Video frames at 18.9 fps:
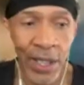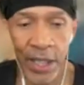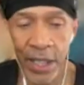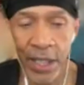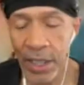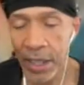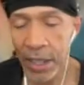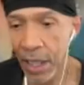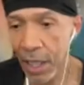
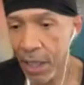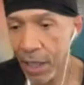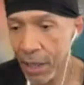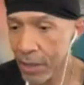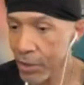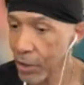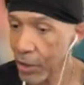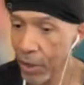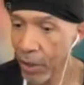and
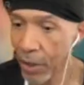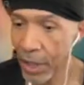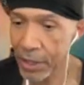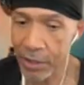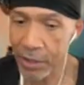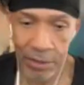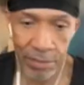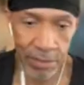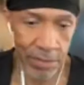I
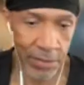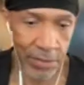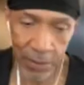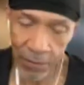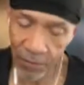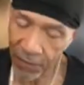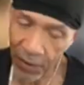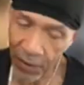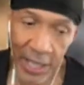
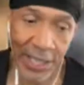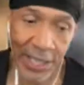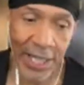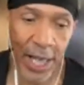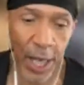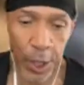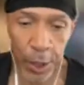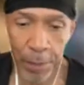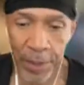finally
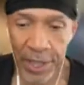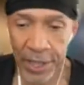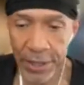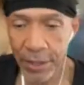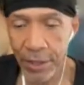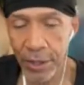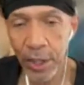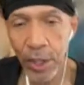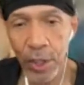got a bass
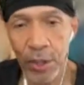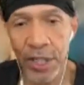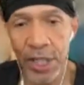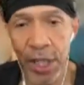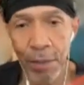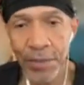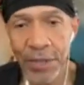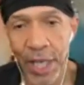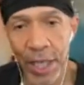and turned it
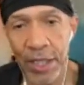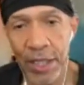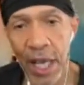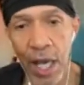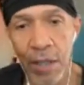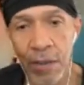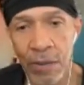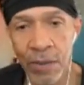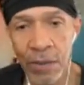upside
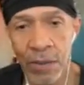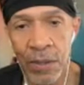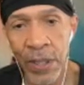down.